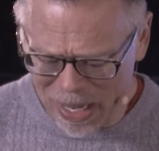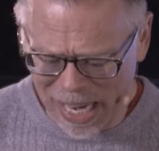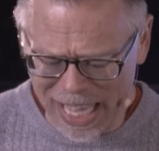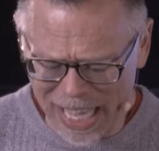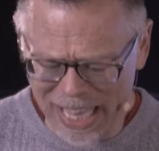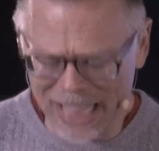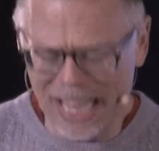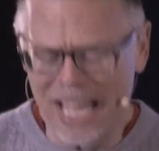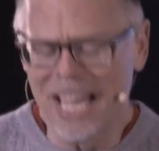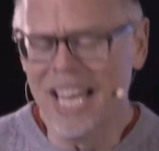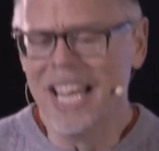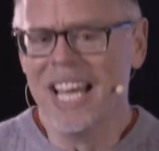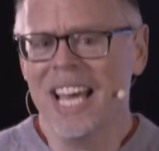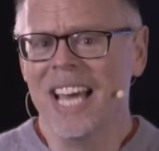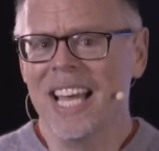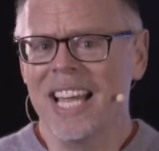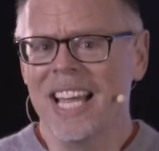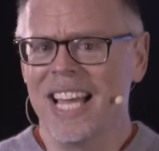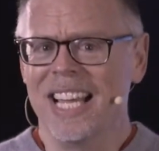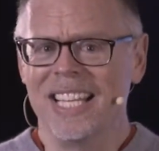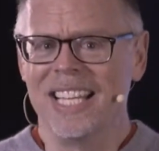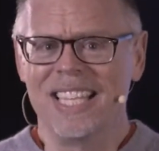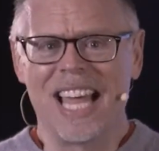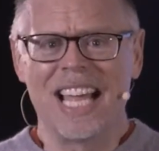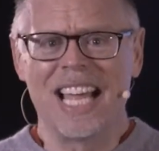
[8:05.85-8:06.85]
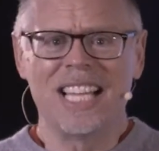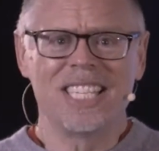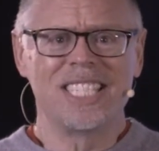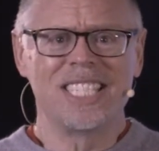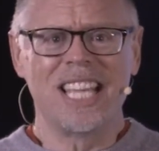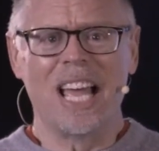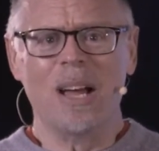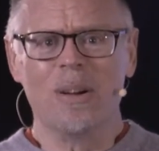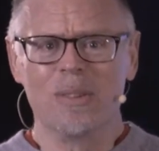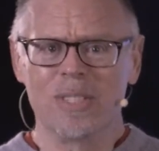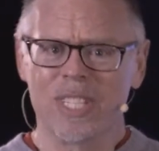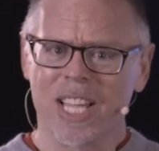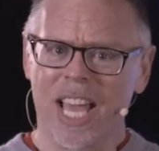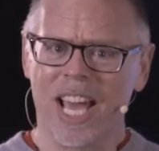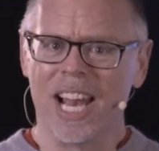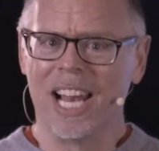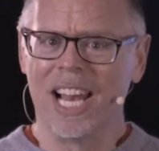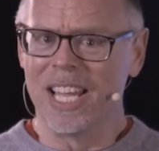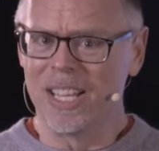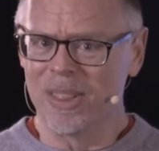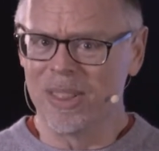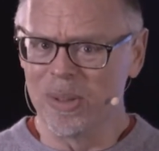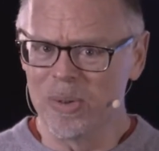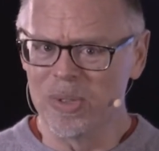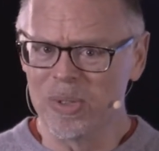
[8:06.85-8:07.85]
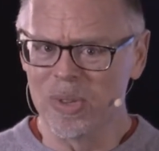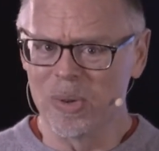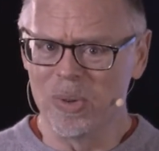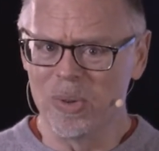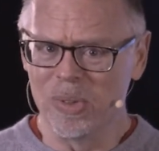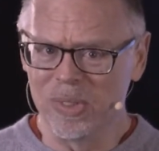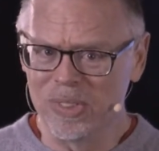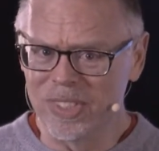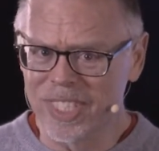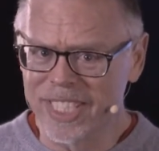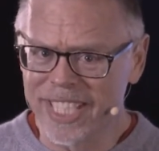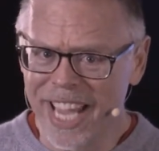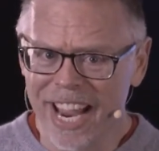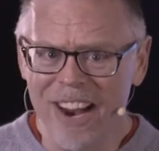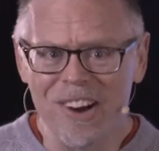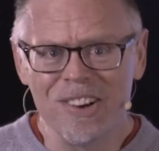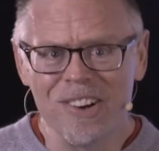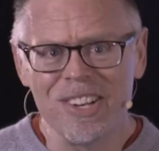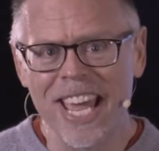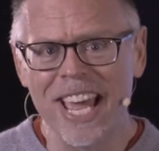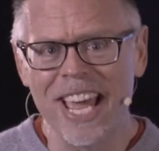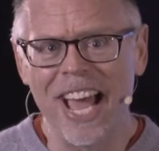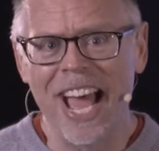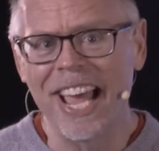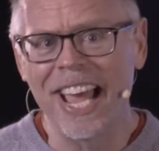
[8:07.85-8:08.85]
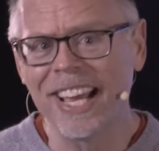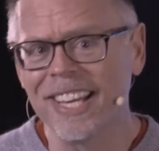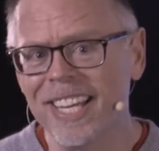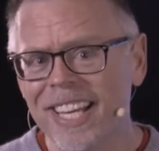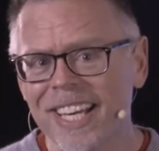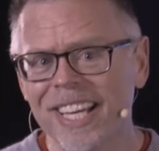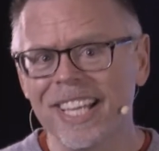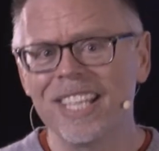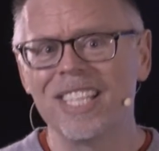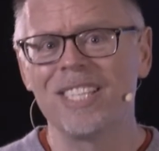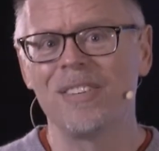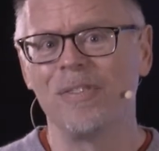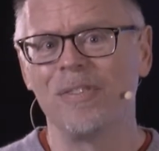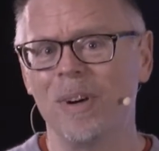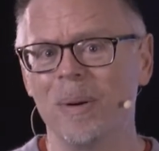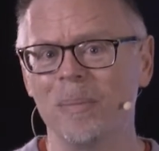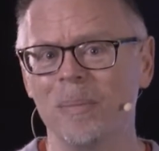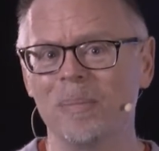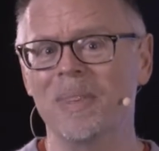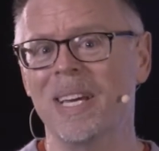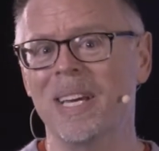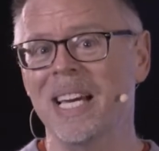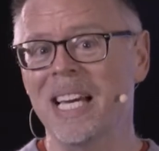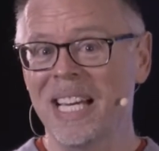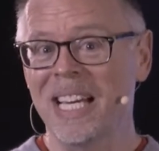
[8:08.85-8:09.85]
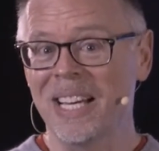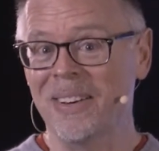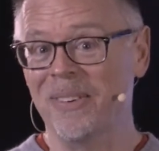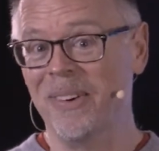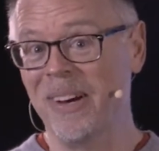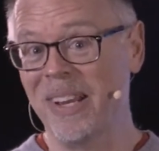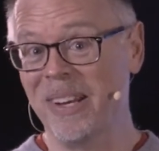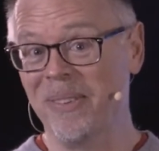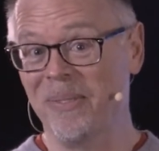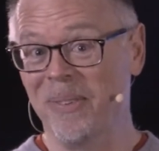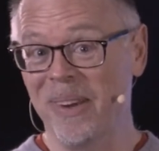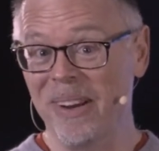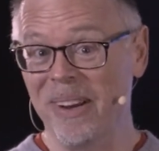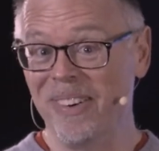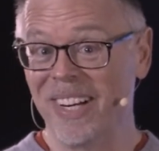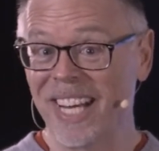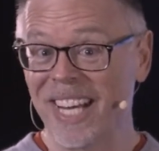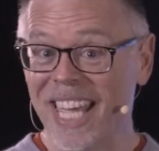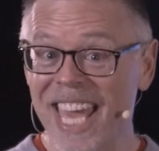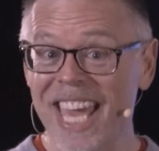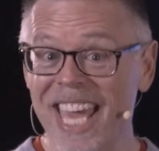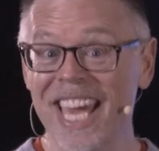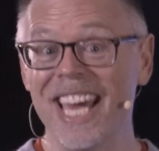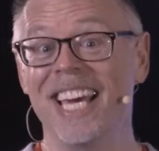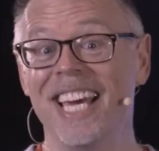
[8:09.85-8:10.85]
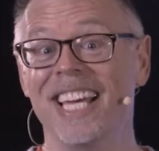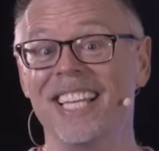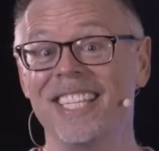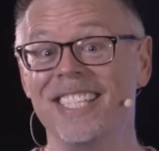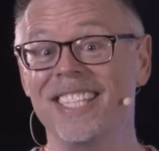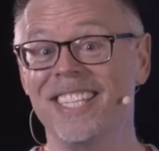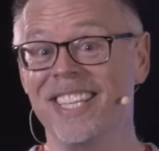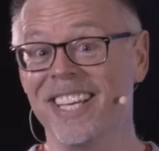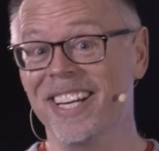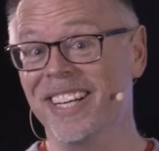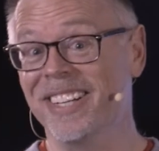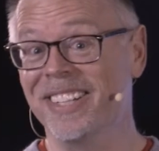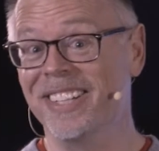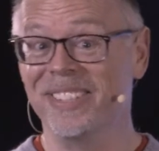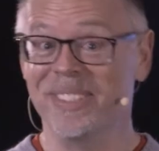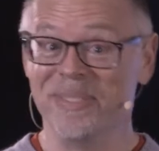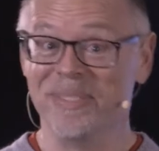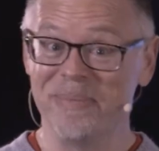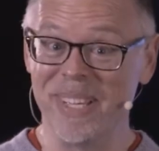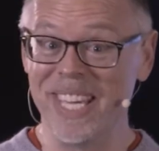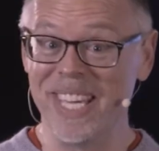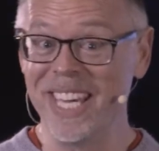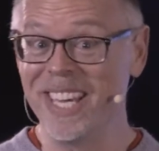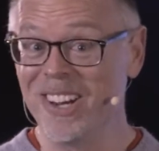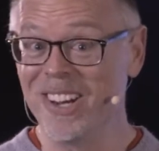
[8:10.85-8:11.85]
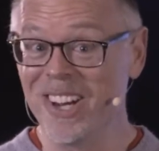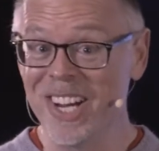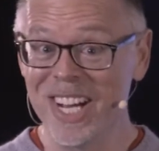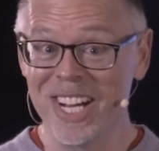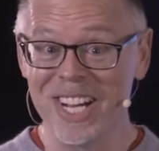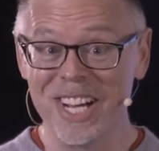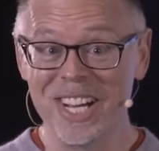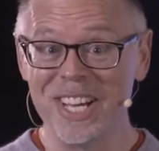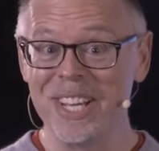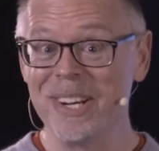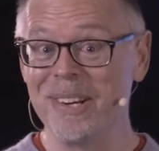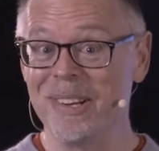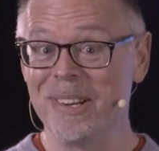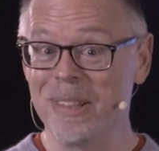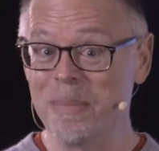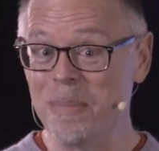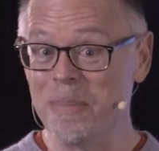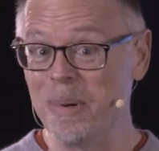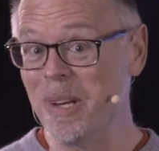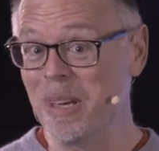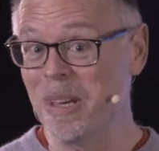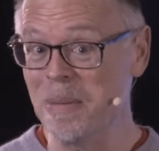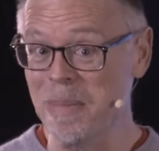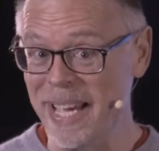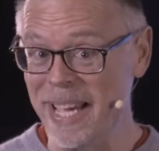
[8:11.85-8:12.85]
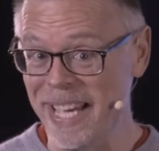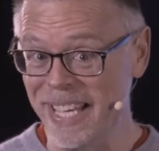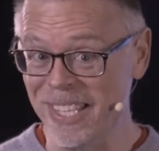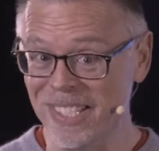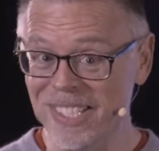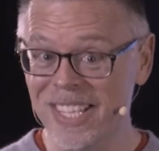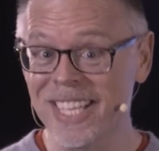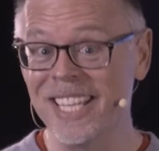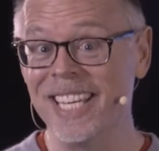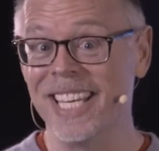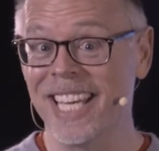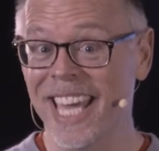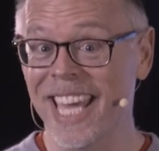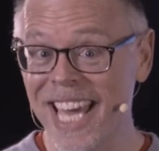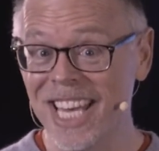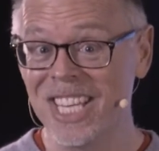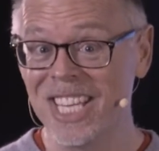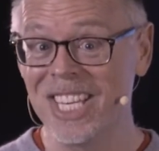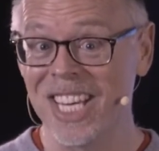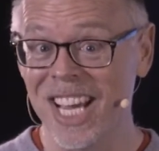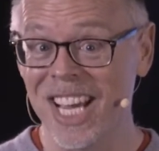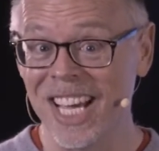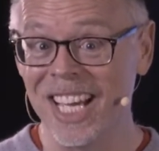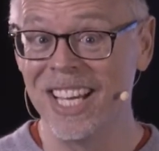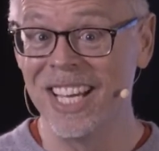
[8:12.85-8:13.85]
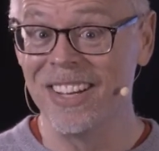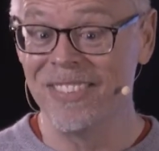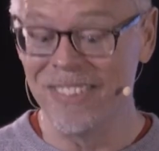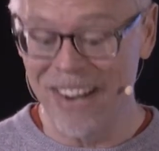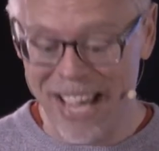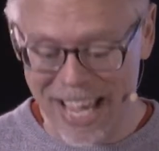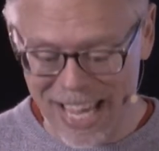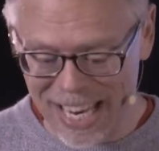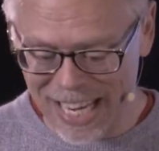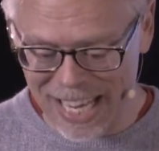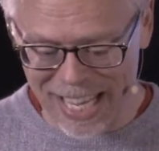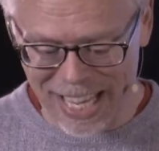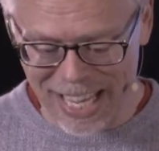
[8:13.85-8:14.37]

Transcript: Like that sounds kind of like those old scare tactics from when we were kids, you know, be good or the boogeyman's going to get you, right?